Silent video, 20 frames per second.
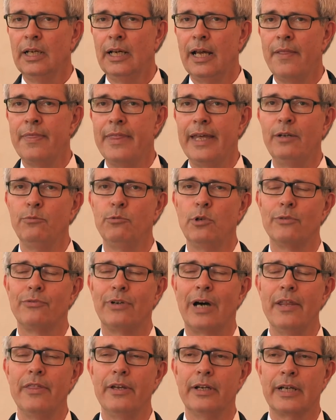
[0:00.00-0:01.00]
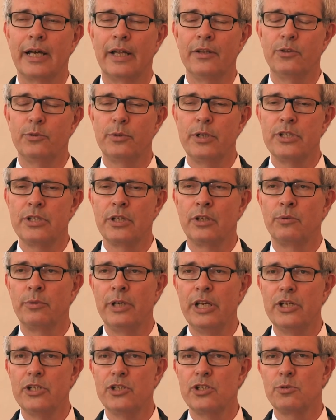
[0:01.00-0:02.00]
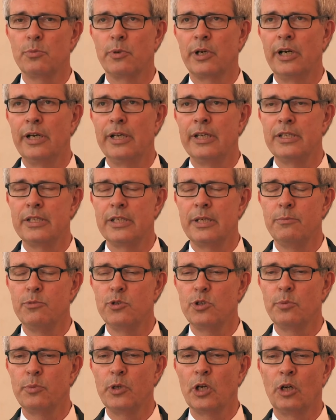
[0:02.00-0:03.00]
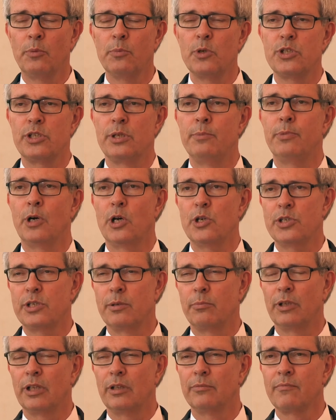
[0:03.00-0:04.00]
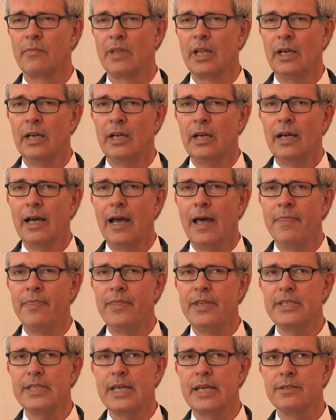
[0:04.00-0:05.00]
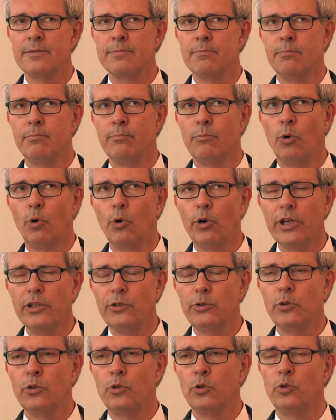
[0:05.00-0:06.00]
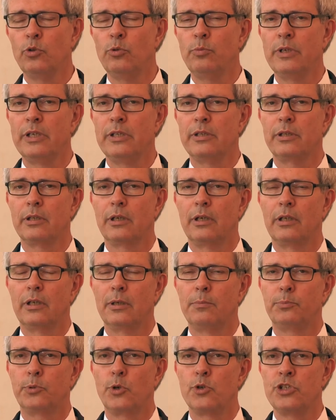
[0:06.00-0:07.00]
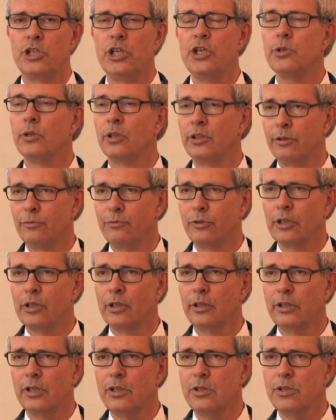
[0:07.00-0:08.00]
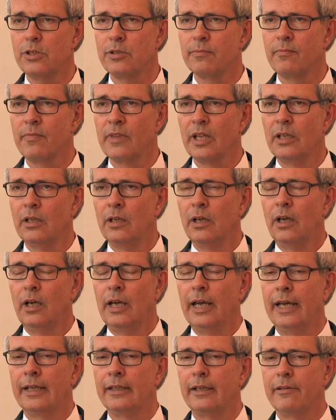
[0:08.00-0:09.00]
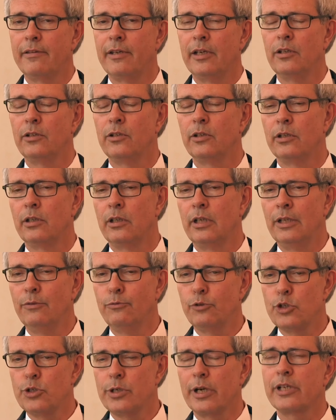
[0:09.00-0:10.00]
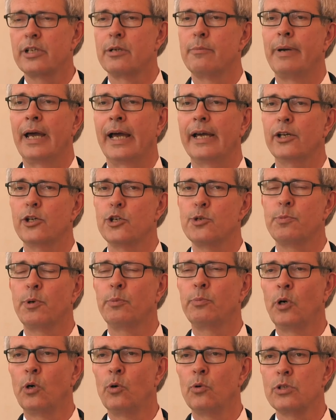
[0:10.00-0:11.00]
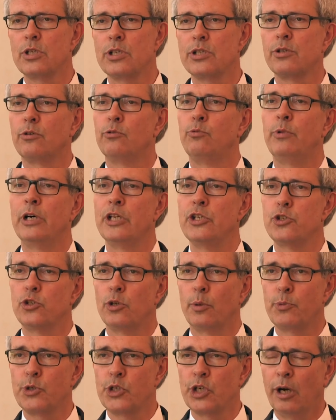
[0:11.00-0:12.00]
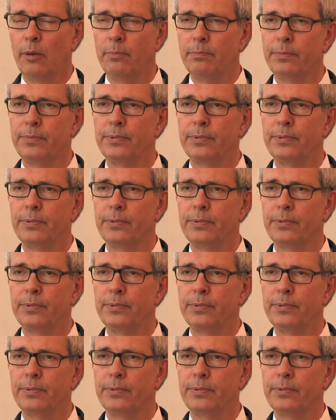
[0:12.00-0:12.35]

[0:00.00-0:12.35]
And then we have other countries and regions where it seems to be almost impossible. And this has more to do with uh, procedural difficulties. And I think the infrastructure package proposals of one stop shop,